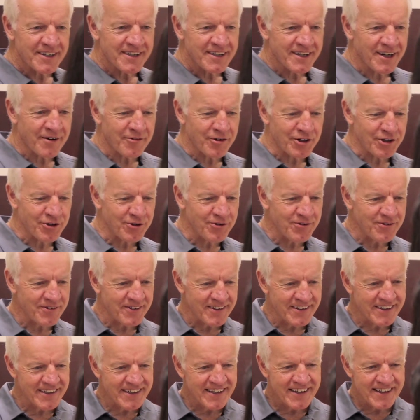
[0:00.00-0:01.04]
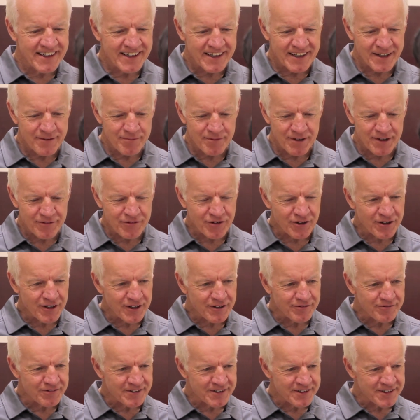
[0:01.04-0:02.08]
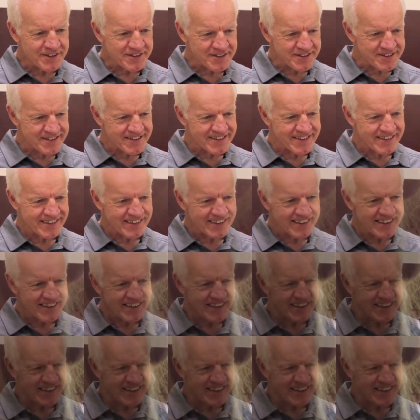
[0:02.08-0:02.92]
team is committed to ensure your financial records are completed